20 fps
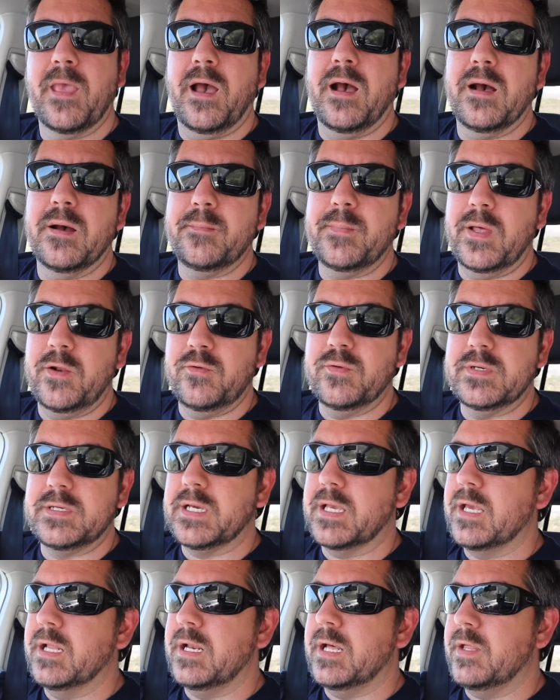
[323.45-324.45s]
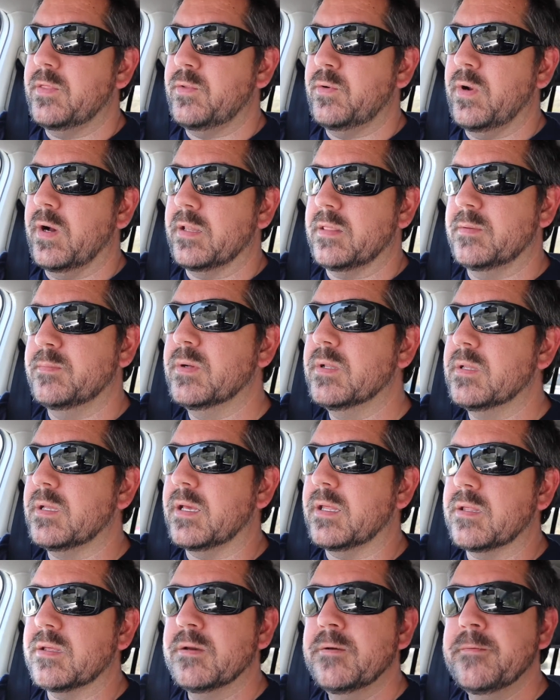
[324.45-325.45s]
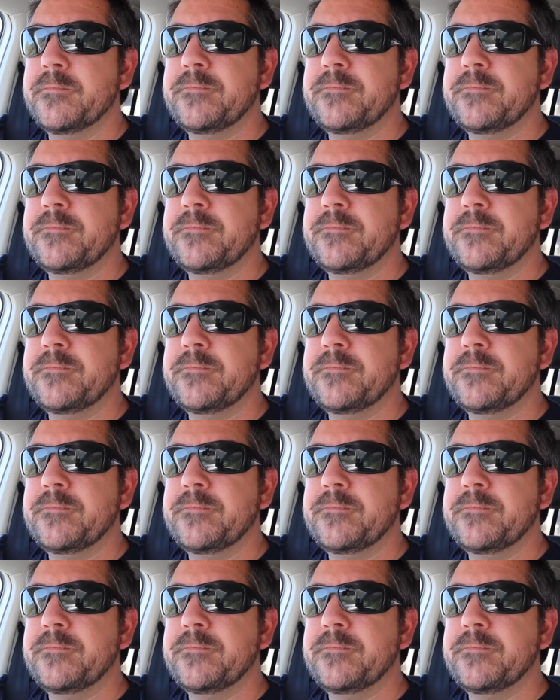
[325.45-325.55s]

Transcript: and reticulate throughout the buildings.